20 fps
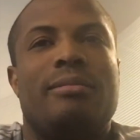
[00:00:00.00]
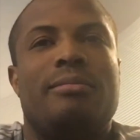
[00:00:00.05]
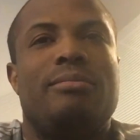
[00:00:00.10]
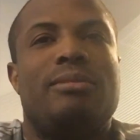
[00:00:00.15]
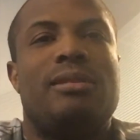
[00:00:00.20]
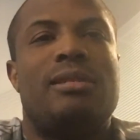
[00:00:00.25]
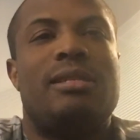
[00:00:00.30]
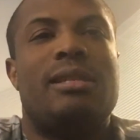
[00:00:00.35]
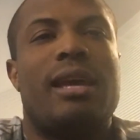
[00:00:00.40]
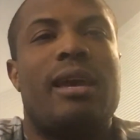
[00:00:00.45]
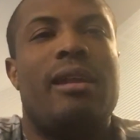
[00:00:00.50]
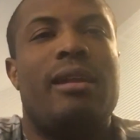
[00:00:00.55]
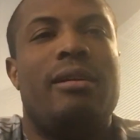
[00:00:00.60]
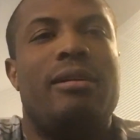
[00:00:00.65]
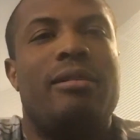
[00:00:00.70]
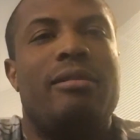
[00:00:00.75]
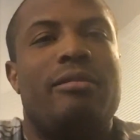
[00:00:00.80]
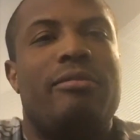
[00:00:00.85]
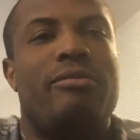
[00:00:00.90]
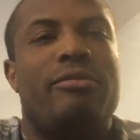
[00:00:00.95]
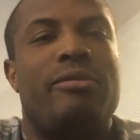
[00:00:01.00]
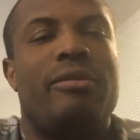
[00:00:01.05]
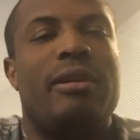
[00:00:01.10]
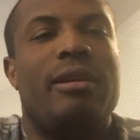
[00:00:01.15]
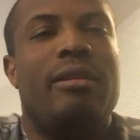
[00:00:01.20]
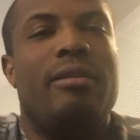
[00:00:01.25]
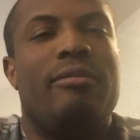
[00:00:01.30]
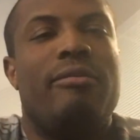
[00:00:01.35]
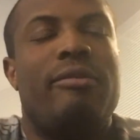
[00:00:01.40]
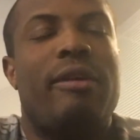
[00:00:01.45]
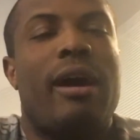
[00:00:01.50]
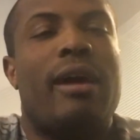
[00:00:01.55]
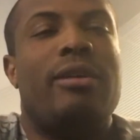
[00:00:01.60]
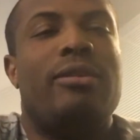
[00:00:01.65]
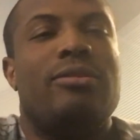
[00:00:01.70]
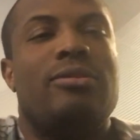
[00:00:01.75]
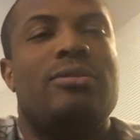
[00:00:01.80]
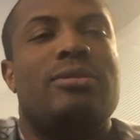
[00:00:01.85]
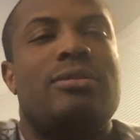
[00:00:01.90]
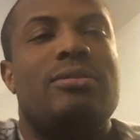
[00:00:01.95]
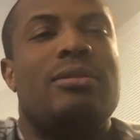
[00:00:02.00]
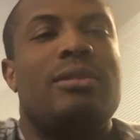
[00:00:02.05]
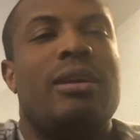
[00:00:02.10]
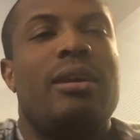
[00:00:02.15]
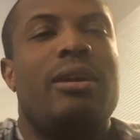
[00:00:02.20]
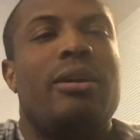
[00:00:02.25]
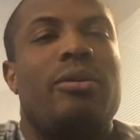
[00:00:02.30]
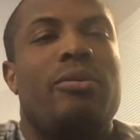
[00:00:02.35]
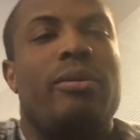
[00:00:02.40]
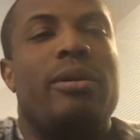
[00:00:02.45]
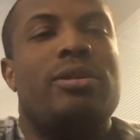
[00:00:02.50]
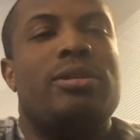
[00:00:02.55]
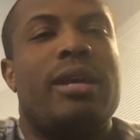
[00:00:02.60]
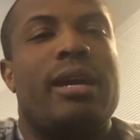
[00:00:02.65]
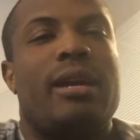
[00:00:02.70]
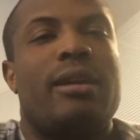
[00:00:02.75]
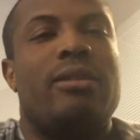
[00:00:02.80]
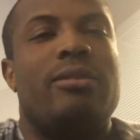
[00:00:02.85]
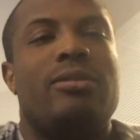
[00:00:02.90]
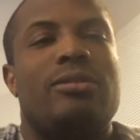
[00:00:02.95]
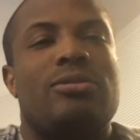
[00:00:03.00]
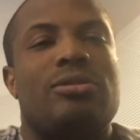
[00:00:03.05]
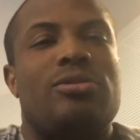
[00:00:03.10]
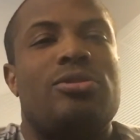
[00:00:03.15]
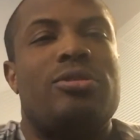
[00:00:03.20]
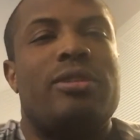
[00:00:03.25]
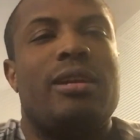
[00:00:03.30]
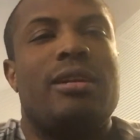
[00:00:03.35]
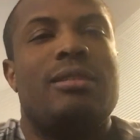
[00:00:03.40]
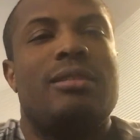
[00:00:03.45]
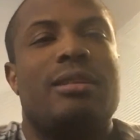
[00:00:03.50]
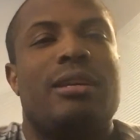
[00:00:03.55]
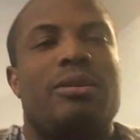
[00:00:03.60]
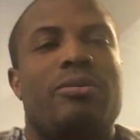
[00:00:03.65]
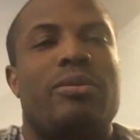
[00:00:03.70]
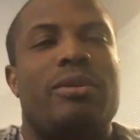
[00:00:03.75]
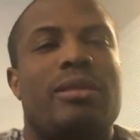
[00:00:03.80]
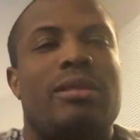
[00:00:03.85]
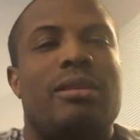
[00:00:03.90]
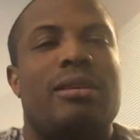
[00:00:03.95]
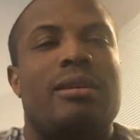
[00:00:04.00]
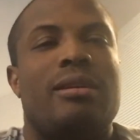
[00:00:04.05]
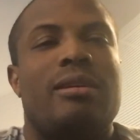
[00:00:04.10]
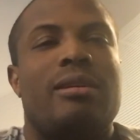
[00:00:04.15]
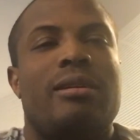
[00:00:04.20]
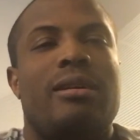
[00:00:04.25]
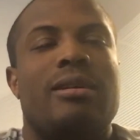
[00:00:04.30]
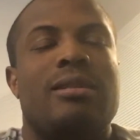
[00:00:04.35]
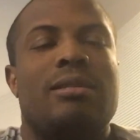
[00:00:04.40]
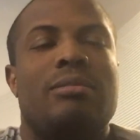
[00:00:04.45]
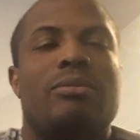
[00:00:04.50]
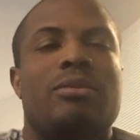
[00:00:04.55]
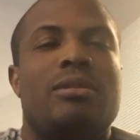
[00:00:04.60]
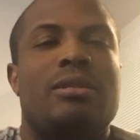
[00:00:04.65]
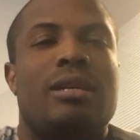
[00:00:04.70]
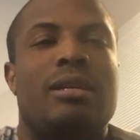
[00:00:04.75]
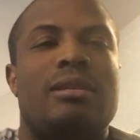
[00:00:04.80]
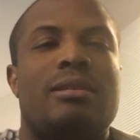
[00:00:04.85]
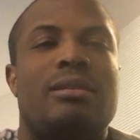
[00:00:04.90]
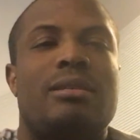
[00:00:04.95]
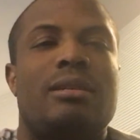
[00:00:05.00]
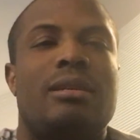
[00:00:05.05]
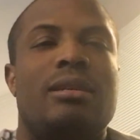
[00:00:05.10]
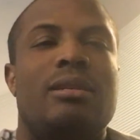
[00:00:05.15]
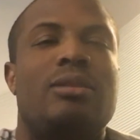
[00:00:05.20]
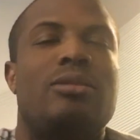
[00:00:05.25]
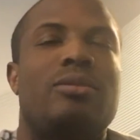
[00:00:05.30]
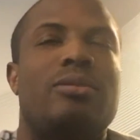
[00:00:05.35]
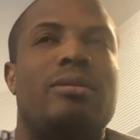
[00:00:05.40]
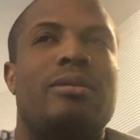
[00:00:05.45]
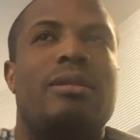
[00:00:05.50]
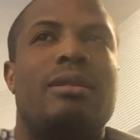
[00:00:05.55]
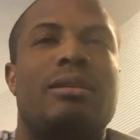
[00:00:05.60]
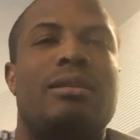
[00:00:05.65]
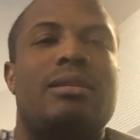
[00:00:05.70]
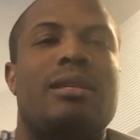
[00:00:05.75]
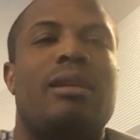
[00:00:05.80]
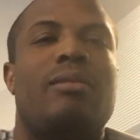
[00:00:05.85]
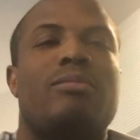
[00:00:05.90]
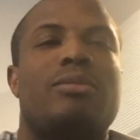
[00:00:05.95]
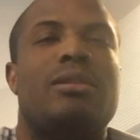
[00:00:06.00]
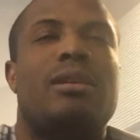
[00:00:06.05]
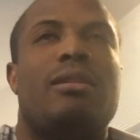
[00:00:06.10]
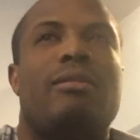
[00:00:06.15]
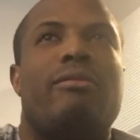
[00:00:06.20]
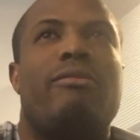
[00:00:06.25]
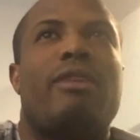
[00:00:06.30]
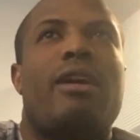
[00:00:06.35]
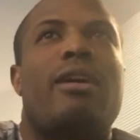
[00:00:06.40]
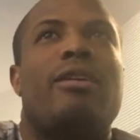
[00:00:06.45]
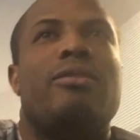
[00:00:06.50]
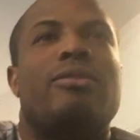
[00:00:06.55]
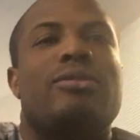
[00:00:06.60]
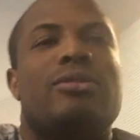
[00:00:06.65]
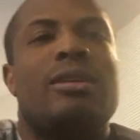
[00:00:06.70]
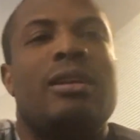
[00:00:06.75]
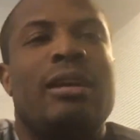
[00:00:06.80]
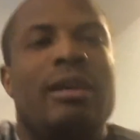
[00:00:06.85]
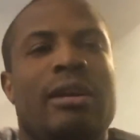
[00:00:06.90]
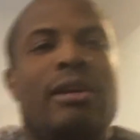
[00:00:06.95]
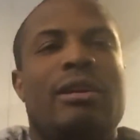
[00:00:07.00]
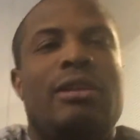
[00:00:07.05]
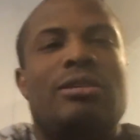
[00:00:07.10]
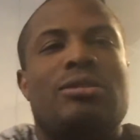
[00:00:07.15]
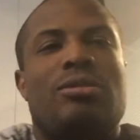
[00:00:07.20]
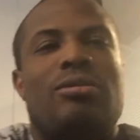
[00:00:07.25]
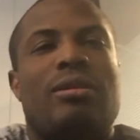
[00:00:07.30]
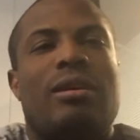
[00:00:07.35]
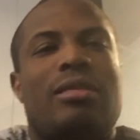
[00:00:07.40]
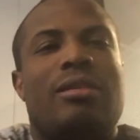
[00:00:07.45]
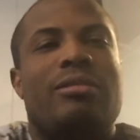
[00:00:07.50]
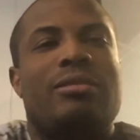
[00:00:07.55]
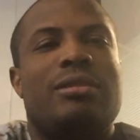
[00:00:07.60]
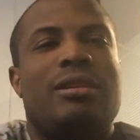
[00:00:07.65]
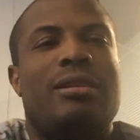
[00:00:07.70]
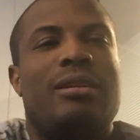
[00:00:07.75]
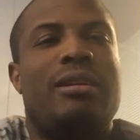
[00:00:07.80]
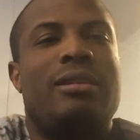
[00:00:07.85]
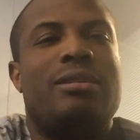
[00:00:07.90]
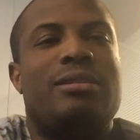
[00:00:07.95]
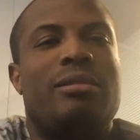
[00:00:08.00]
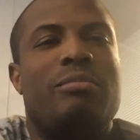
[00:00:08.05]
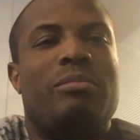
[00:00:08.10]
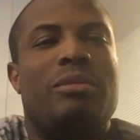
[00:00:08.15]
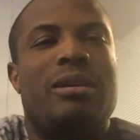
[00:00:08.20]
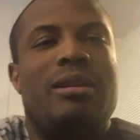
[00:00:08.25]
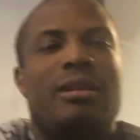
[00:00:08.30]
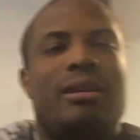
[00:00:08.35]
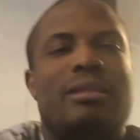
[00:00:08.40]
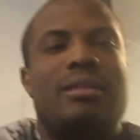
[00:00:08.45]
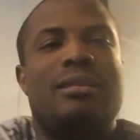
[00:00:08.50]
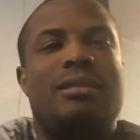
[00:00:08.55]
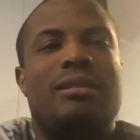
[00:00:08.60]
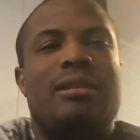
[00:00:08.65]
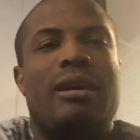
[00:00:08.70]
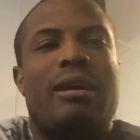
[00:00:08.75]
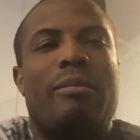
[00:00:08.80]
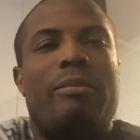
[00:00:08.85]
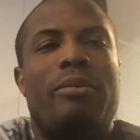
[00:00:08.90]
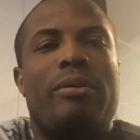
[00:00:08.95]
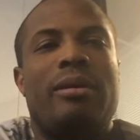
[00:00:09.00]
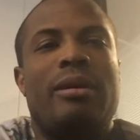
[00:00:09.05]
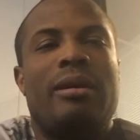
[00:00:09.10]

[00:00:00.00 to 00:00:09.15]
set of values, which I can also translate what the customer says into the same set of values, so that there's an intermediate step